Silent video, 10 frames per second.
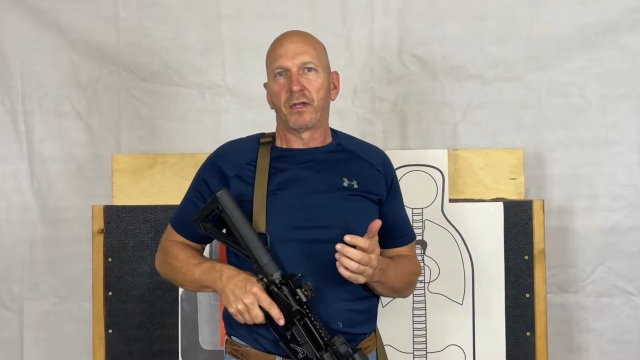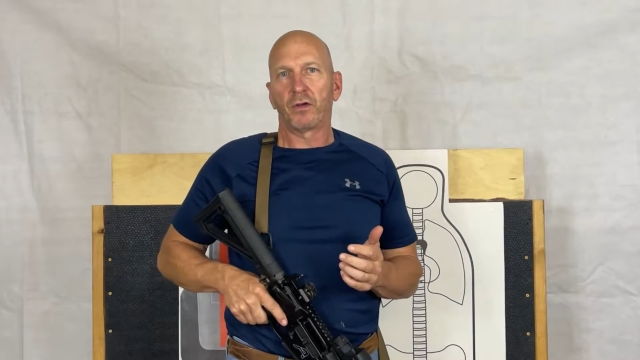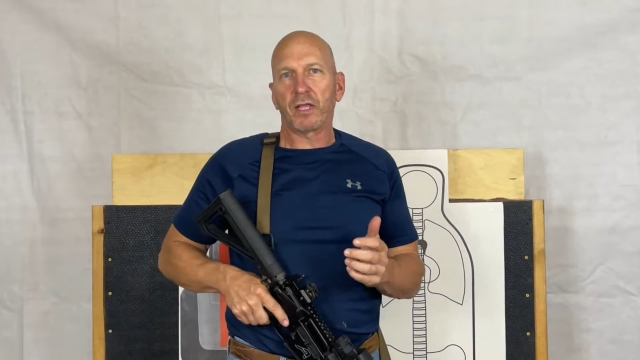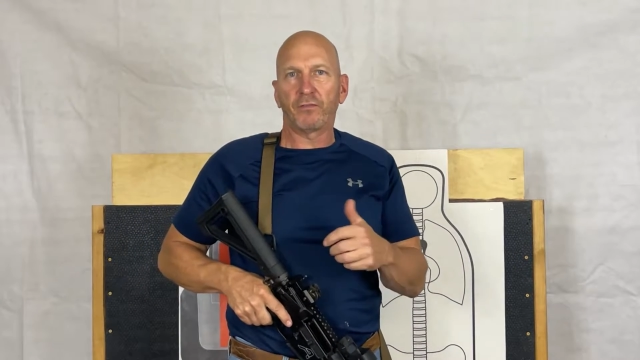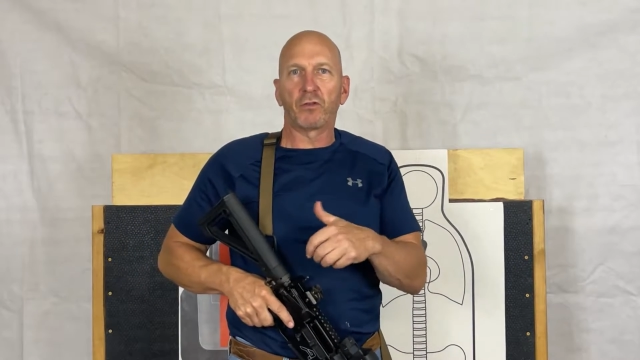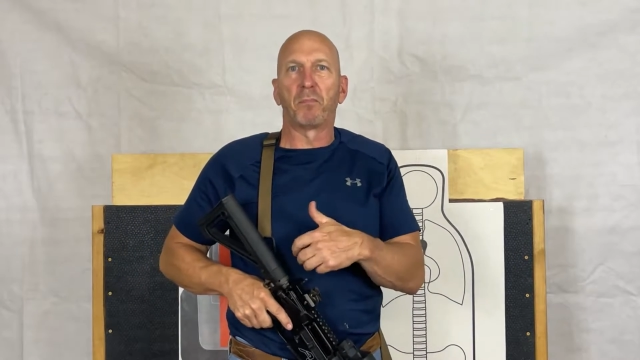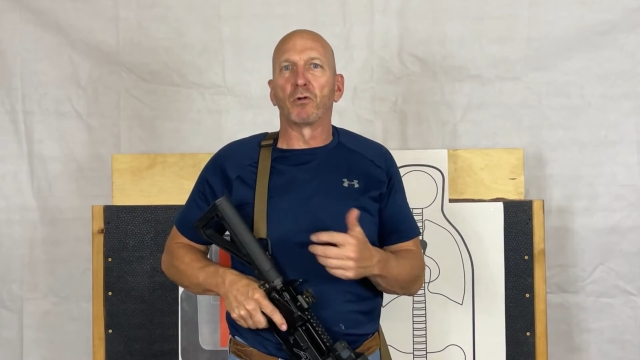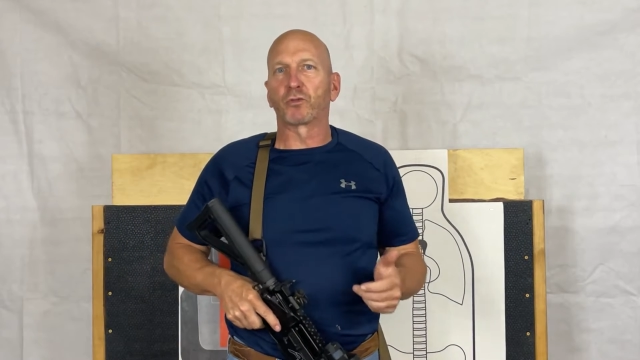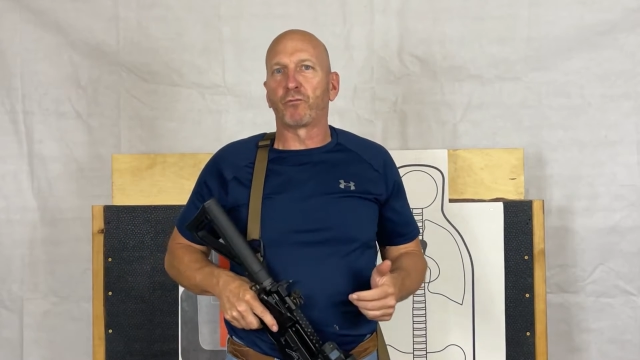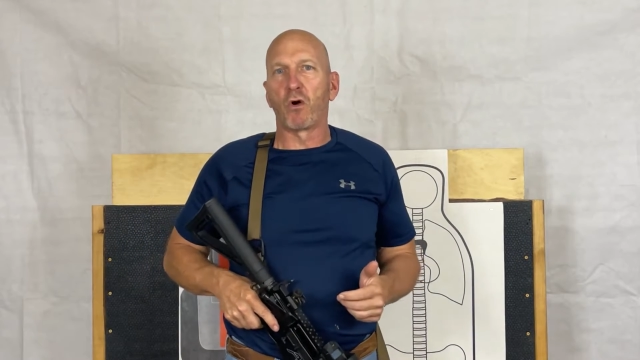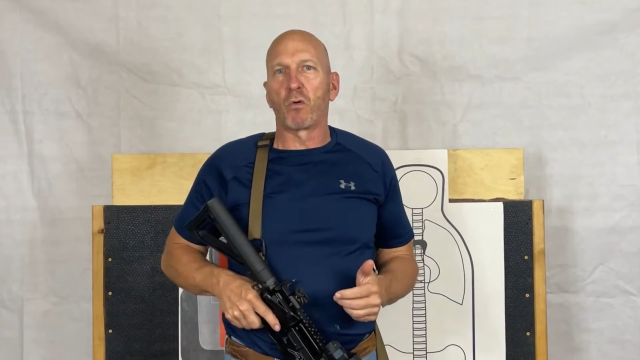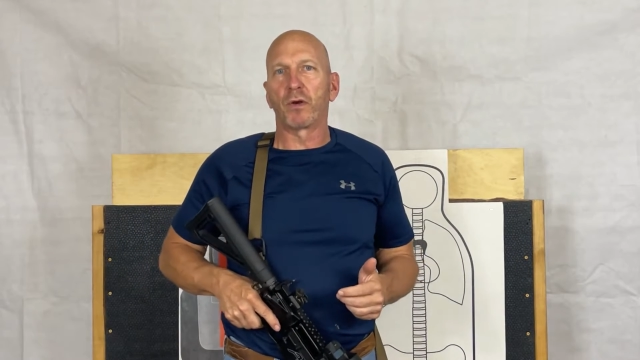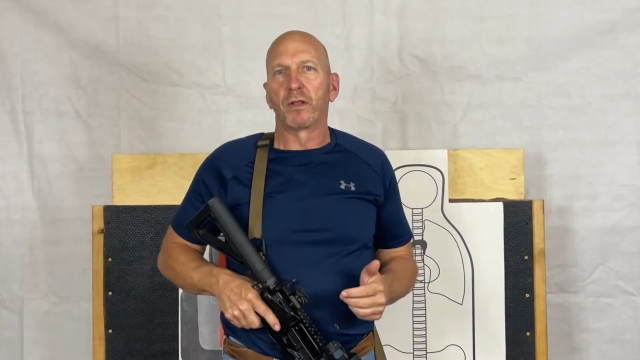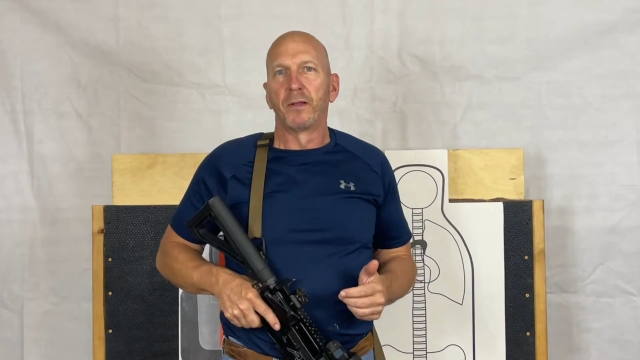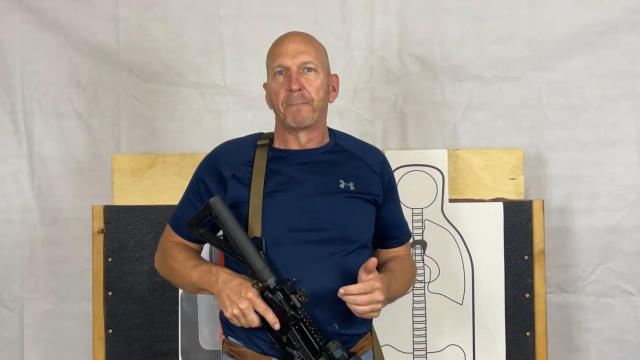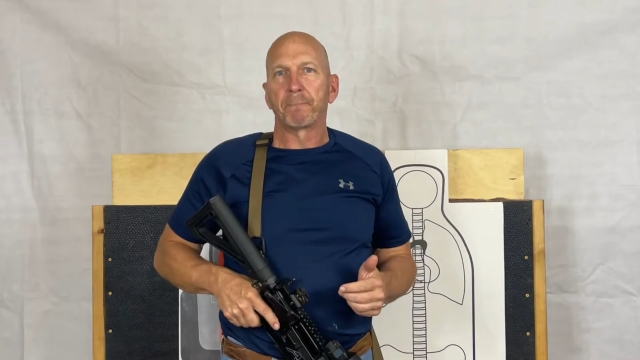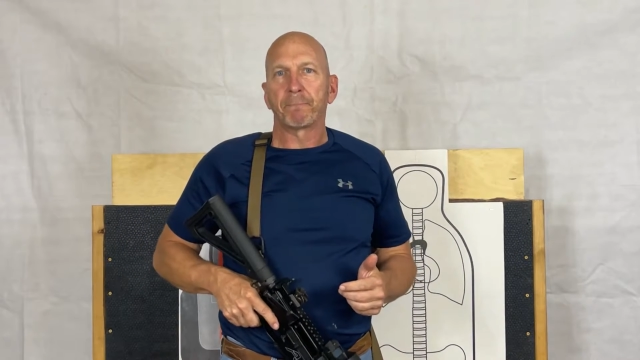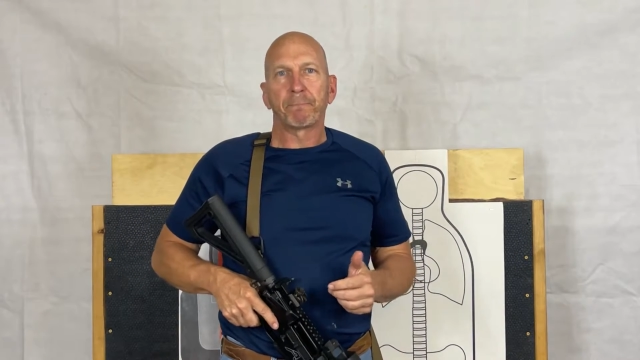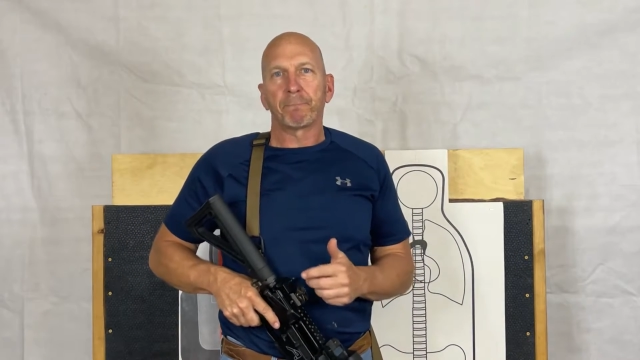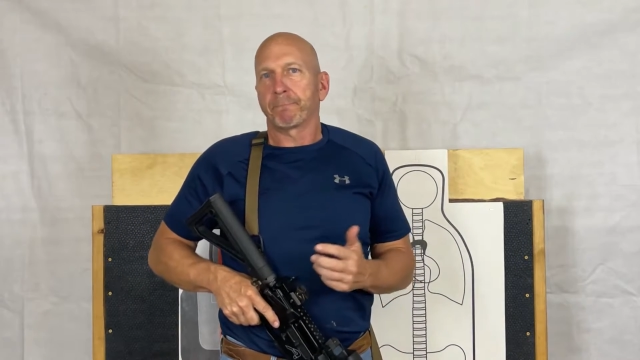Okay, if the bolt's forward,
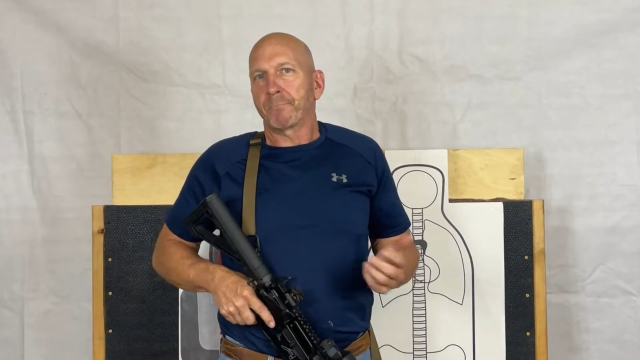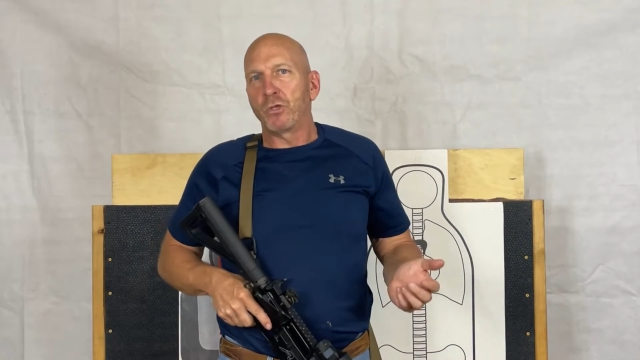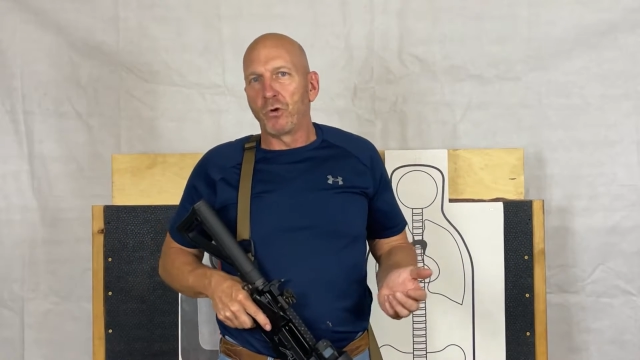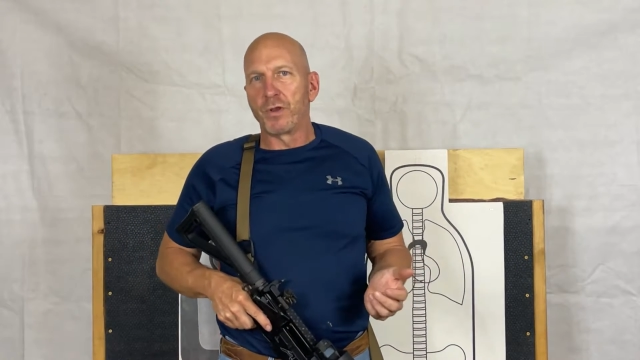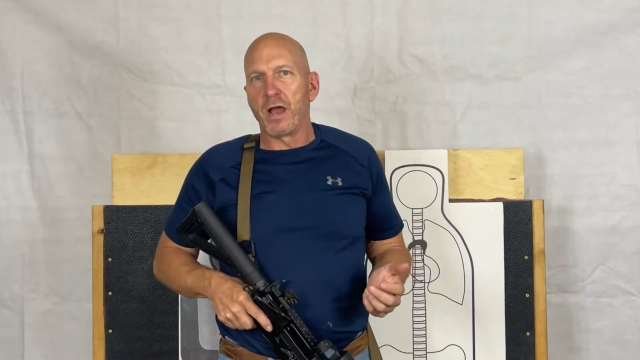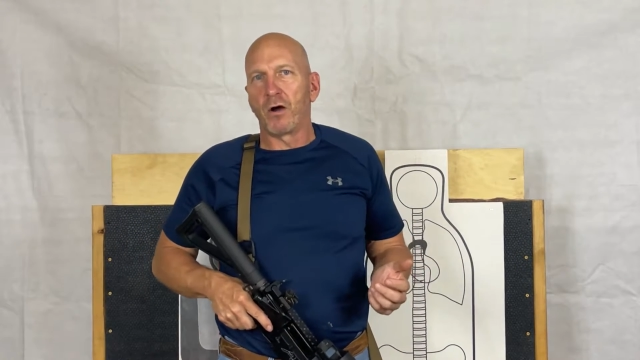you don't know.